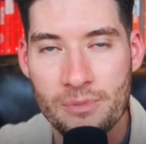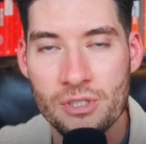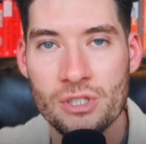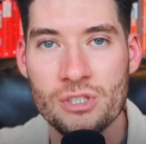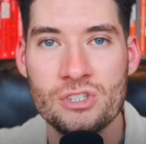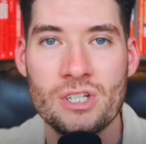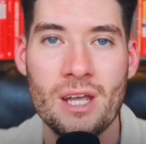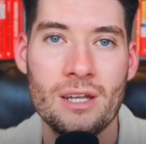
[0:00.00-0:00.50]
to
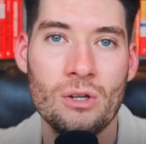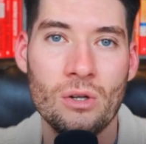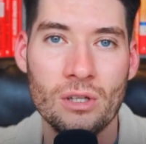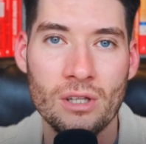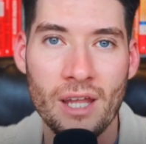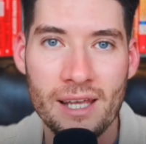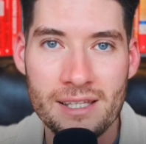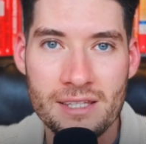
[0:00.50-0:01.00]
the channel,
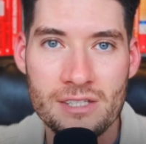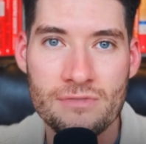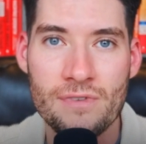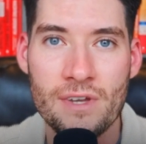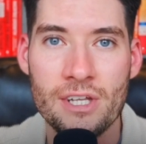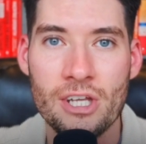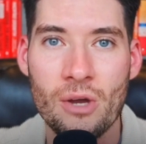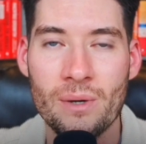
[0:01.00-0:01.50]
like this
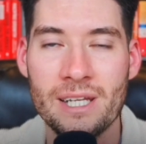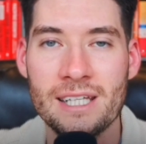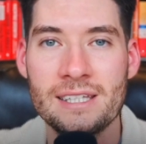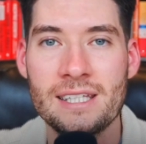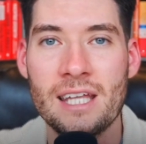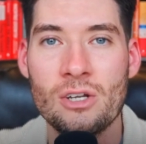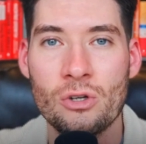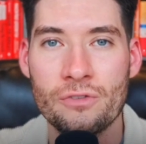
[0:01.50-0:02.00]
video, and hit
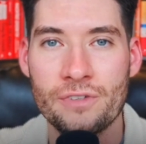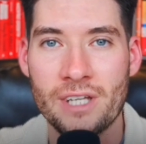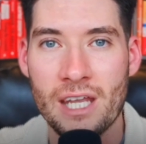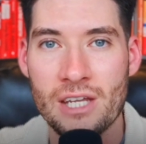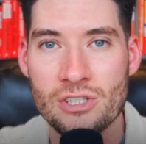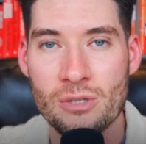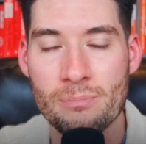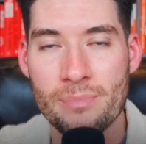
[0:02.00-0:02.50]
that
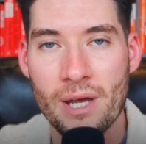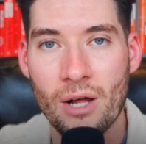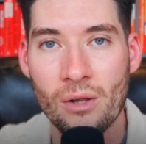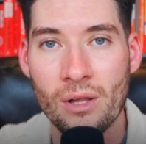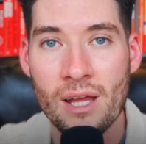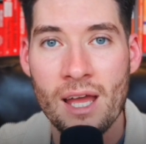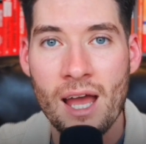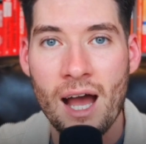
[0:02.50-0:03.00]
notification
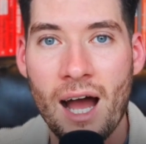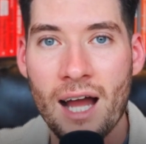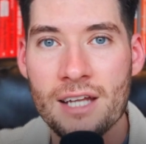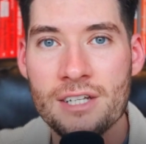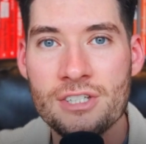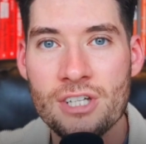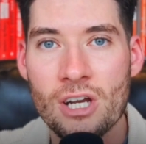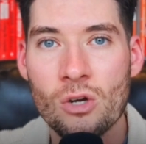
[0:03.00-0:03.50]
bell. I
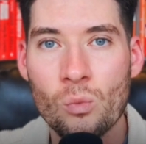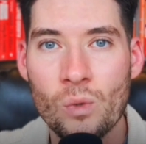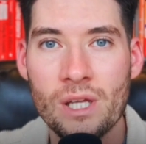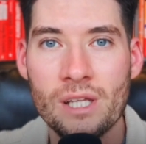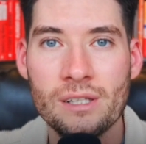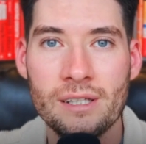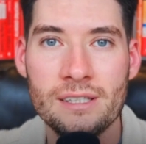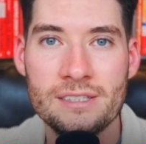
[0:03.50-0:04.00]
share
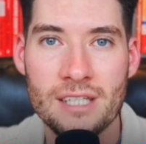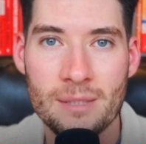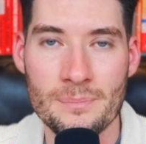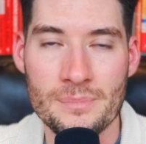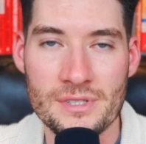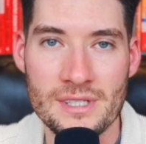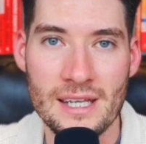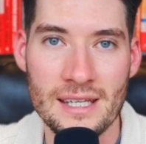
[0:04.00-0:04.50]
weekly
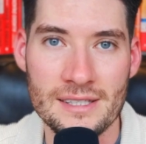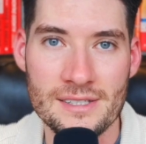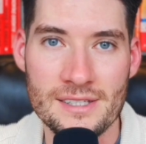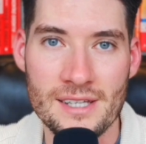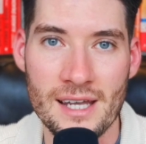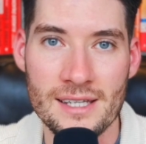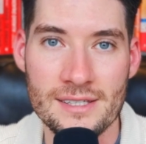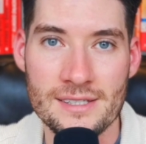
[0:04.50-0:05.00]
tips,
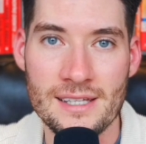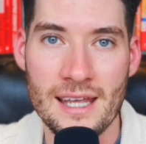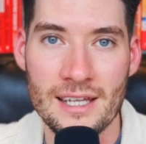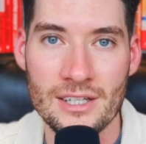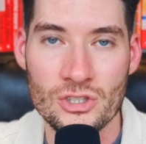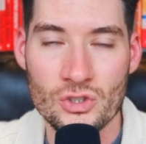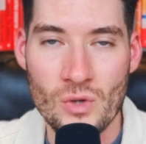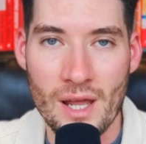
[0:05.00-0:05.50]
insights,
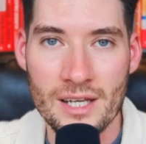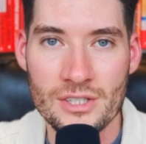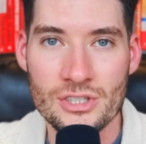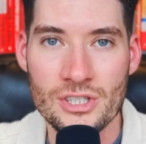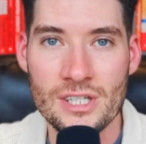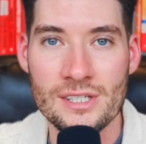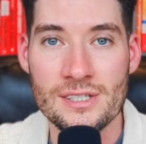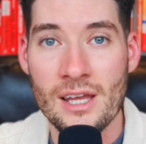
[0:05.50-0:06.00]
and
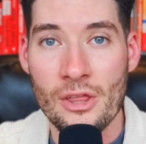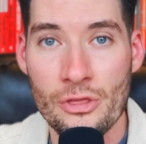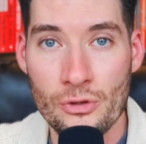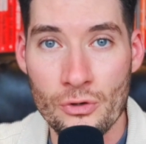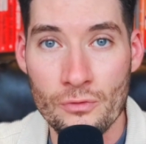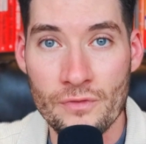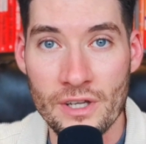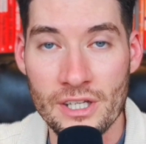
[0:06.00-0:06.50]
strategies
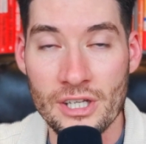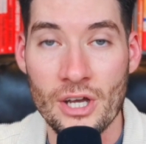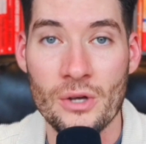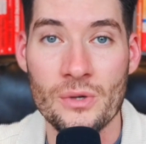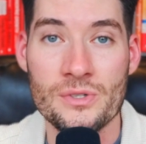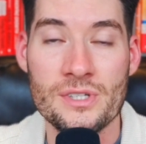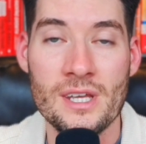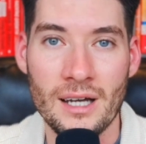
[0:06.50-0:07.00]
through
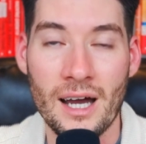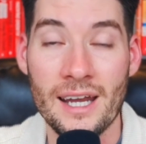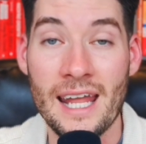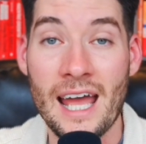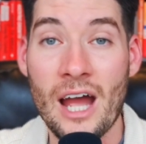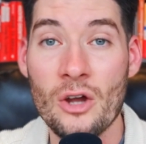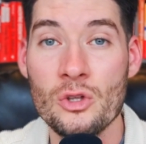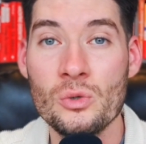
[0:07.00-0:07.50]
videos on
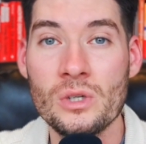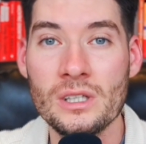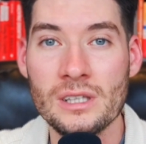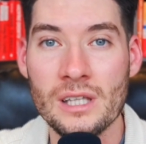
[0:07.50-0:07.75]
how you can